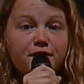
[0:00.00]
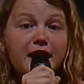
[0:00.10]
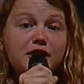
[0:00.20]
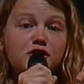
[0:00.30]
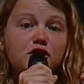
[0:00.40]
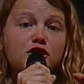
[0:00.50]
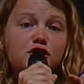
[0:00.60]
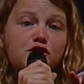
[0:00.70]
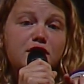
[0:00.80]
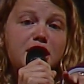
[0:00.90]
The face on the
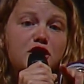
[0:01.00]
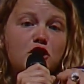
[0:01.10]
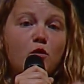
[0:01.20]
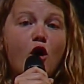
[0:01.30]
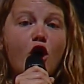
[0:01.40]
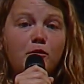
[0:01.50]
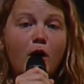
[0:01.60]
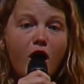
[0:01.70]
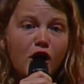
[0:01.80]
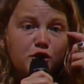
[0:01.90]
street you walk
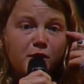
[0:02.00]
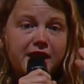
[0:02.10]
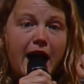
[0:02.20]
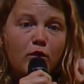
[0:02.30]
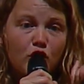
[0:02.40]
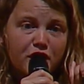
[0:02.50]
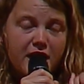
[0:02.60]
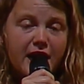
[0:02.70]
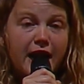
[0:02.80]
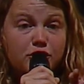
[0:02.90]
past without
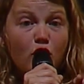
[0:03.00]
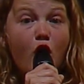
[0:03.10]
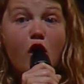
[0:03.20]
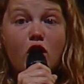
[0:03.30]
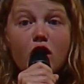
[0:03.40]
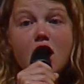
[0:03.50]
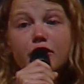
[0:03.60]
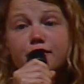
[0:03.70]
looking at, or